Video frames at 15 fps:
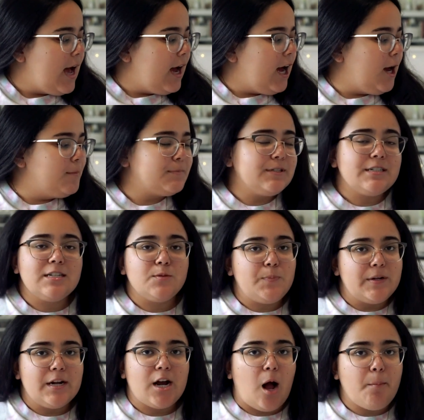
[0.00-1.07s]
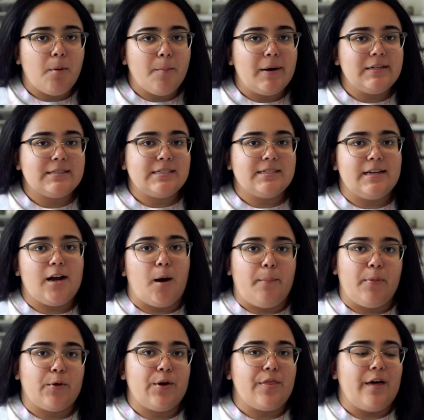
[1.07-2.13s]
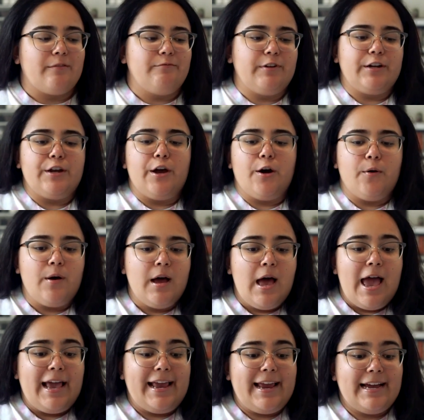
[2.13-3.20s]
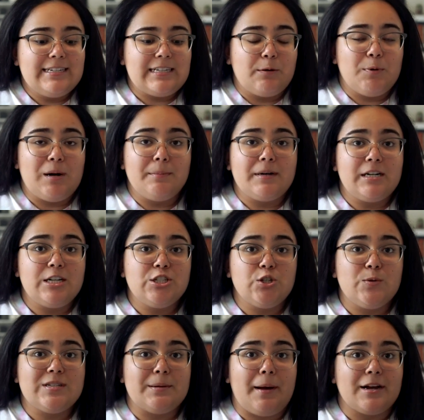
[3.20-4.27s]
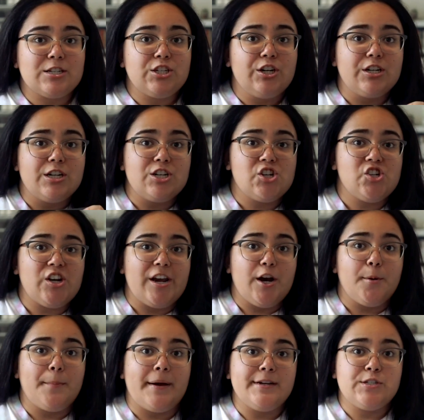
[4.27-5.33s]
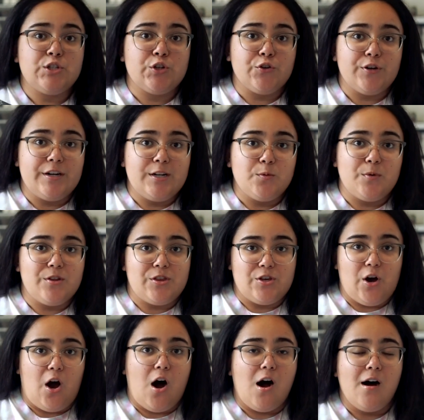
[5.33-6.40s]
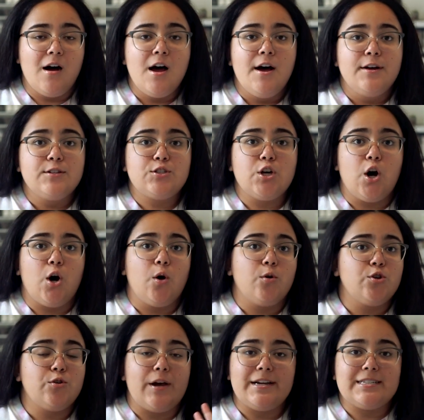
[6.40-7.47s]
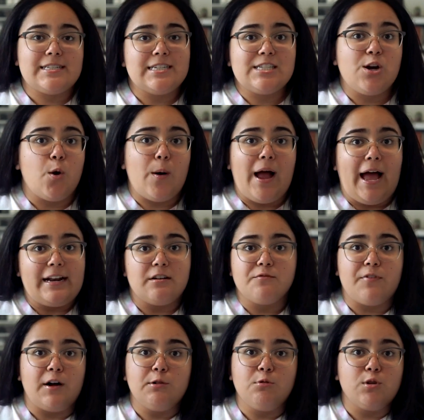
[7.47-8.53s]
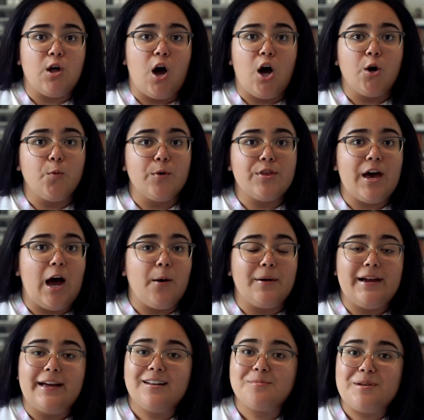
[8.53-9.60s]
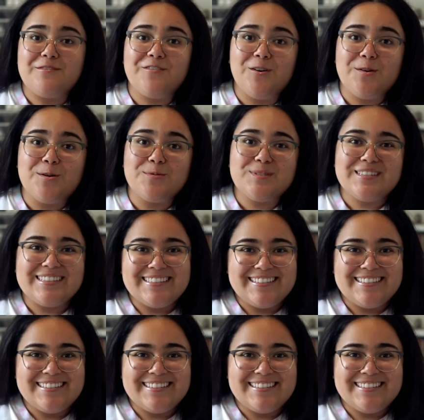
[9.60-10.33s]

Since it's been a couple months since I uploaded that video, and what I'm gonna do is I'm actually gonna share my screen with y'all so you guys can go ahead and follow along with how I edit my photos.